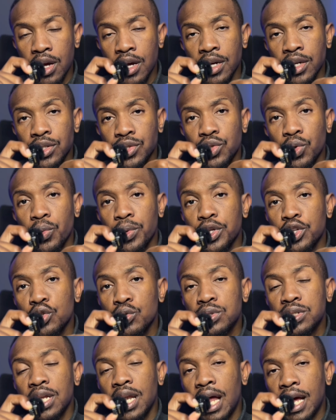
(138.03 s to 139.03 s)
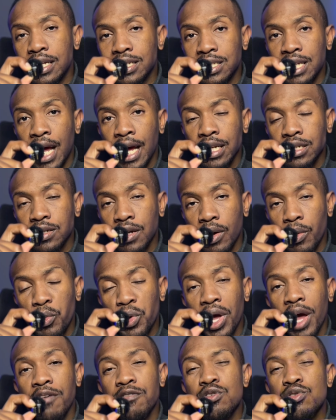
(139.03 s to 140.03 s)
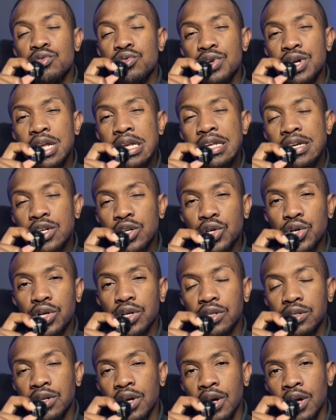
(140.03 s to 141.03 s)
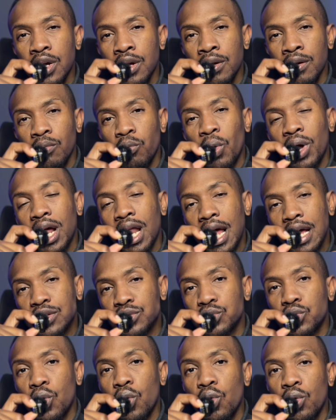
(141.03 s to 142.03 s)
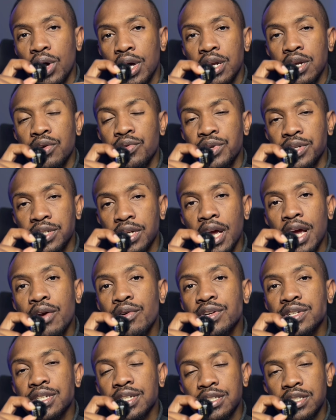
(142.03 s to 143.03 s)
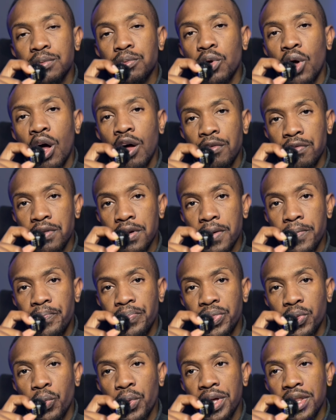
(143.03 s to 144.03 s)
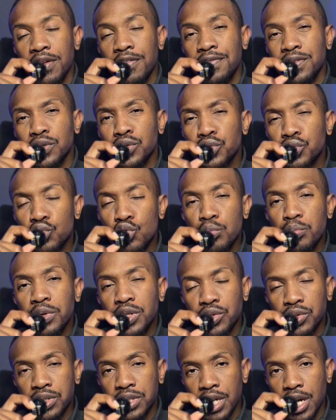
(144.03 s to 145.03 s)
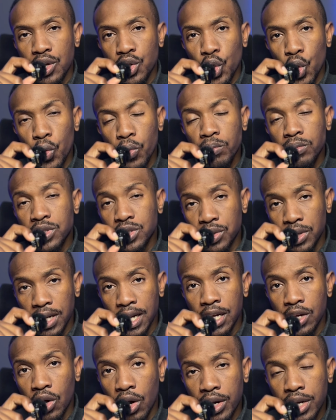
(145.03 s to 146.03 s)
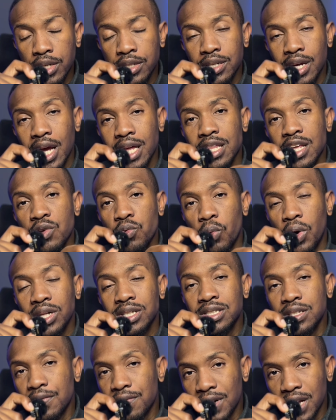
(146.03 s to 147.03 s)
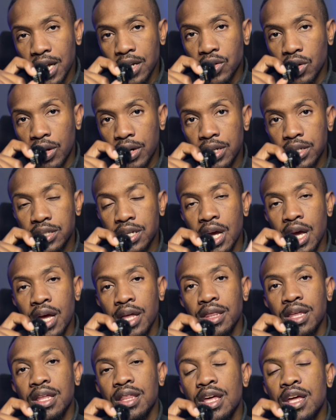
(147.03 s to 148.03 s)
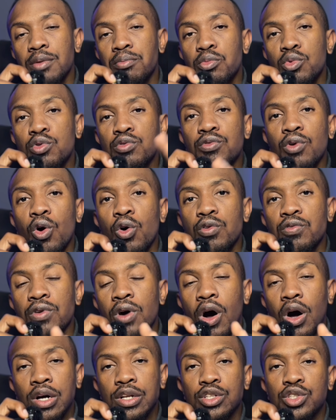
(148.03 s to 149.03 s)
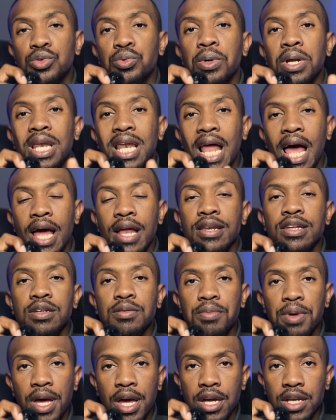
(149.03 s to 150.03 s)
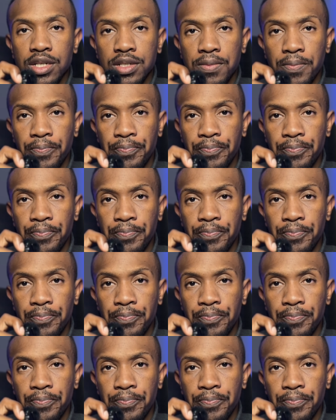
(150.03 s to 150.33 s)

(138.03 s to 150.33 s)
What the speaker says: So we utilize that, and we have a really good, what I like to call an irresistible offer, where they feel stupid to say no, to click on it. And then once they've clicked on it, they then move over onto a landing page.